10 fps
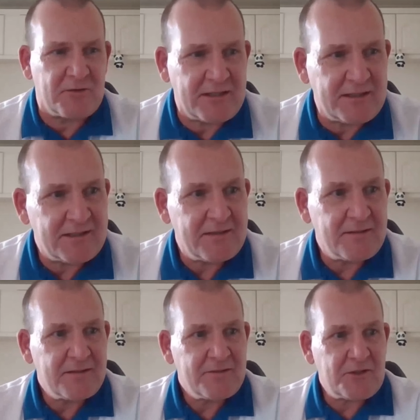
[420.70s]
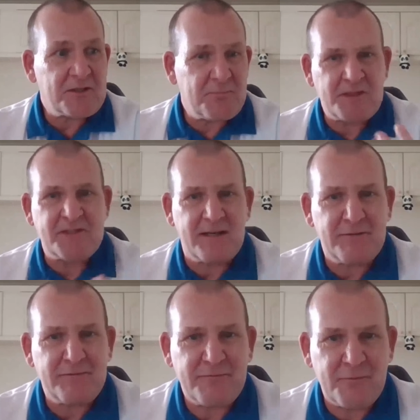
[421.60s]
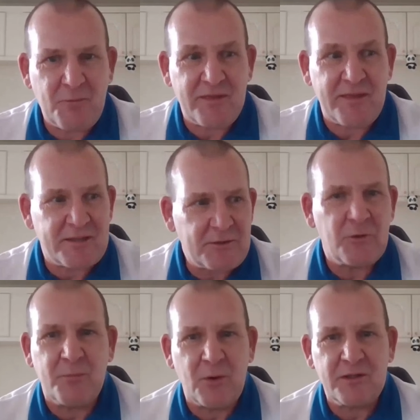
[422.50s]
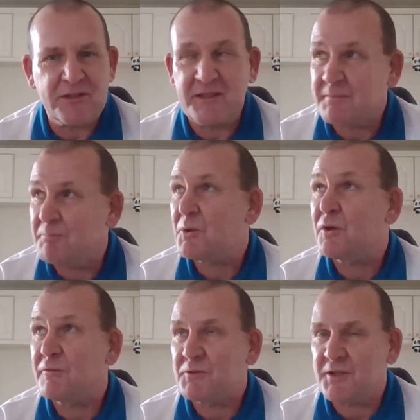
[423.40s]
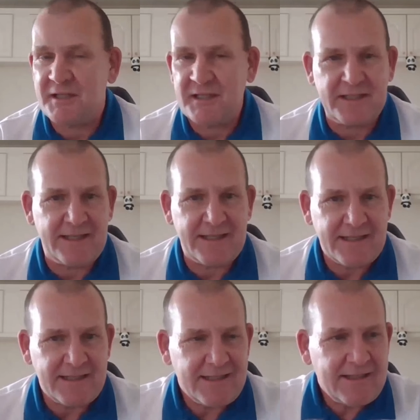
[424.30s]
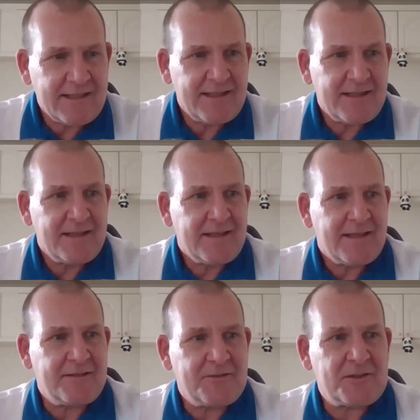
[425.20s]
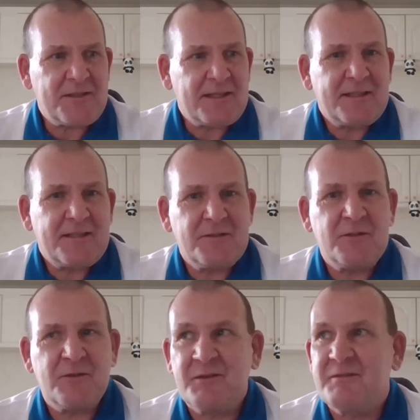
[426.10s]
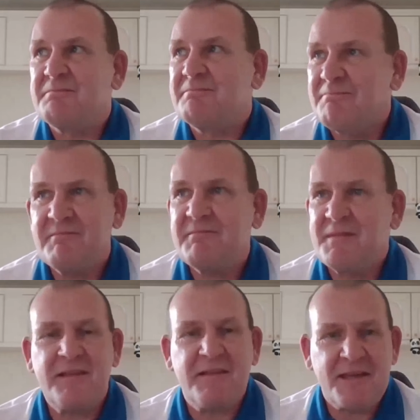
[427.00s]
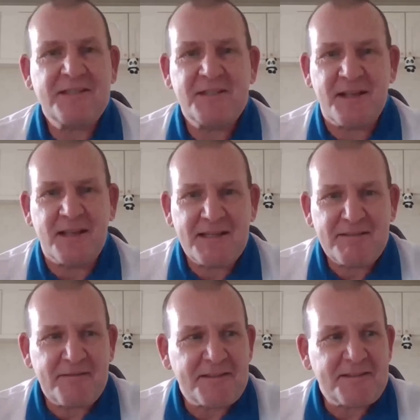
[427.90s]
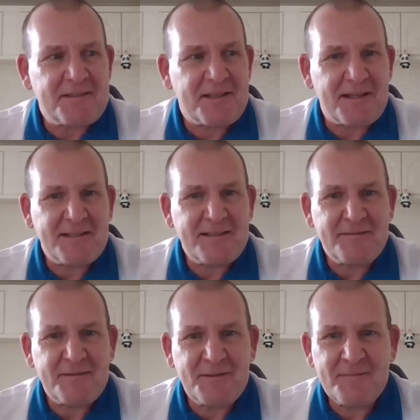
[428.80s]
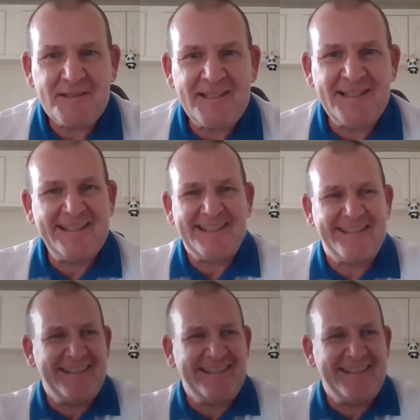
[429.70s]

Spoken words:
on the green, just myself with this whole bowling green, beautiful sunny day, and just thinking, you know, this is the life, this is the life, you know what I mean?